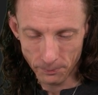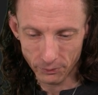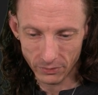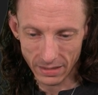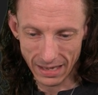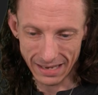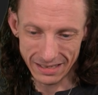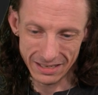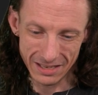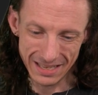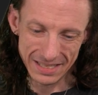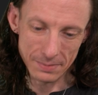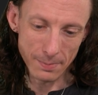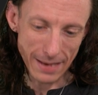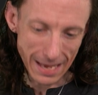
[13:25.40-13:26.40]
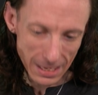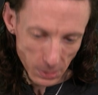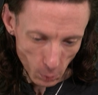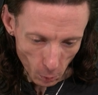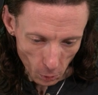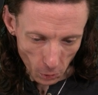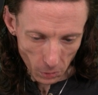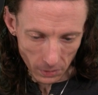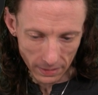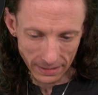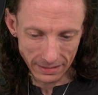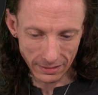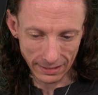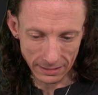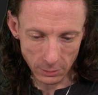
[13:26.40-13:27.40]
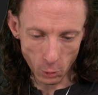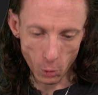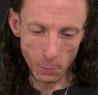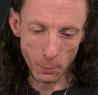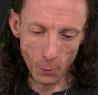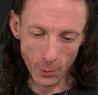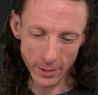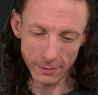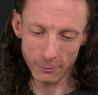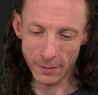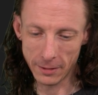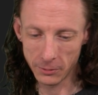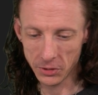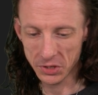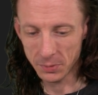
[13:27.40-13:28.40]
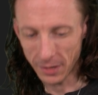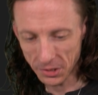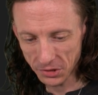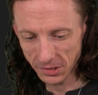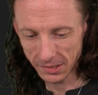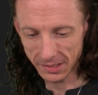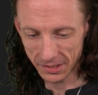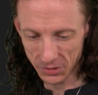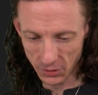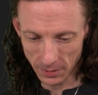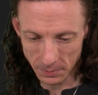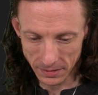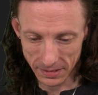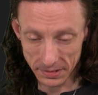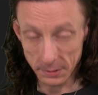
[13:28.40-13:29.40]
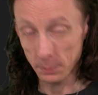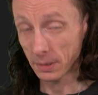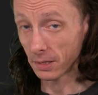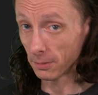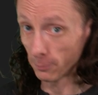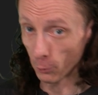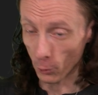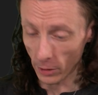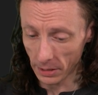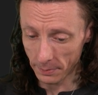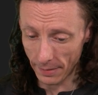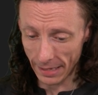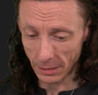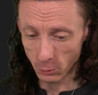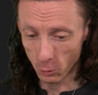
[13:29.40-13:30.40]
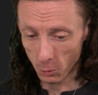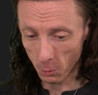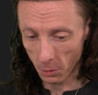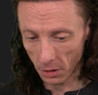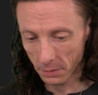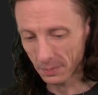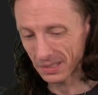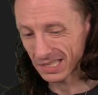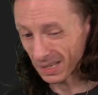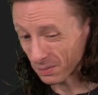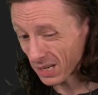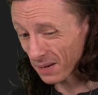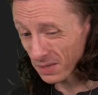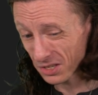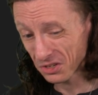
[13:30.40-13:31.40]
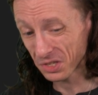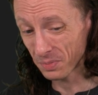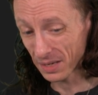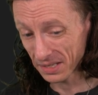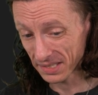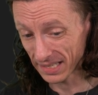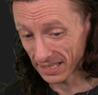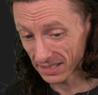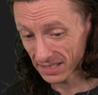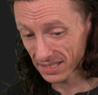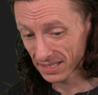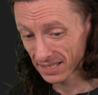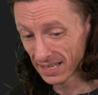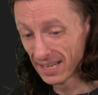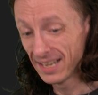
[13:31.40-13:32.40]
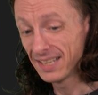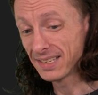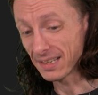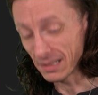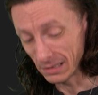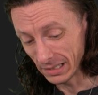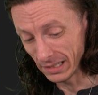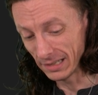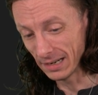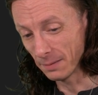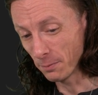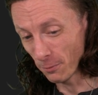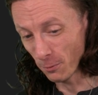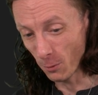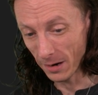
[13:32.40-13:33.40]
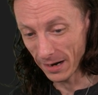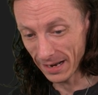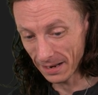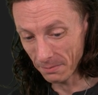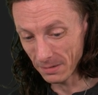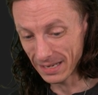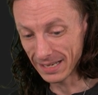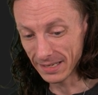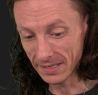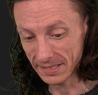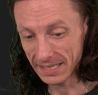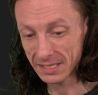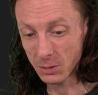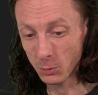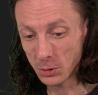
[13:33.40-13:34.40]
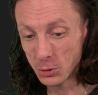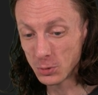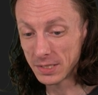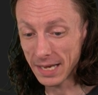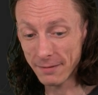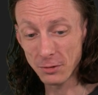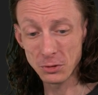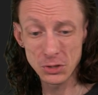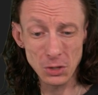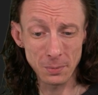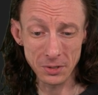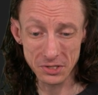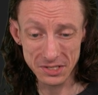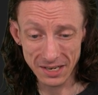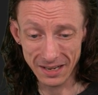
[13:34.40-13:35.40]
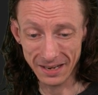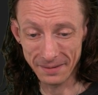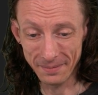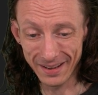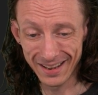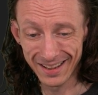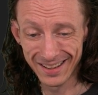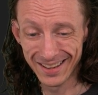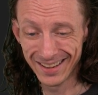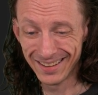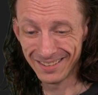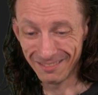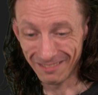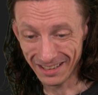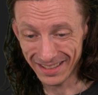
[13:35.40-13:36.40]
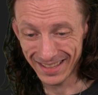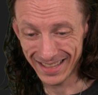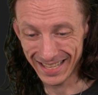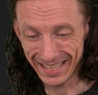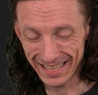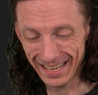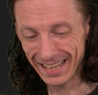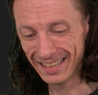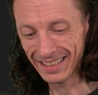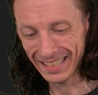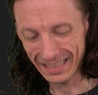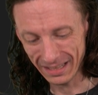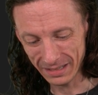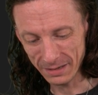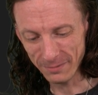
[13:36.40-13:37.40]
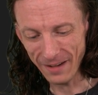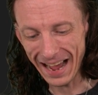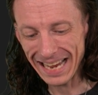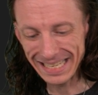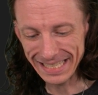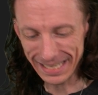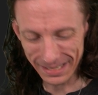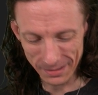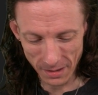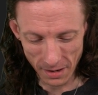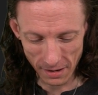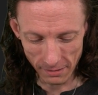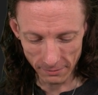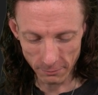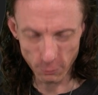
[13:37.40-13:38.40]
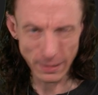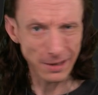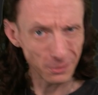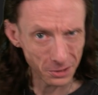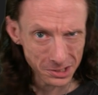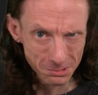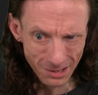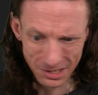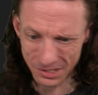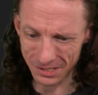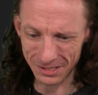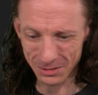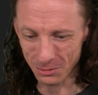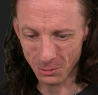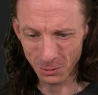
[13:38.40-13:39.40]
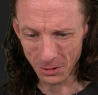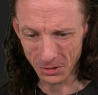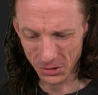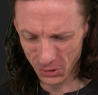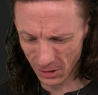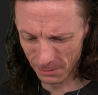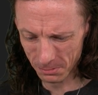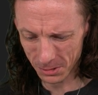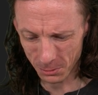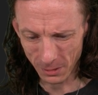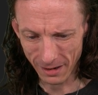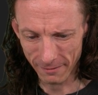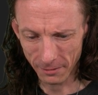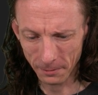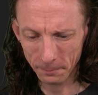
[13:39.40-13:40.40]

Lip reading: And it's manual, and like the whole point of regular expressions and scripting is that we can avoid manual work, but sometimes it just makes sense to clean it up beforehand because it's going to save you so much time with the like the devising of regular expressions or your scripts or whatever.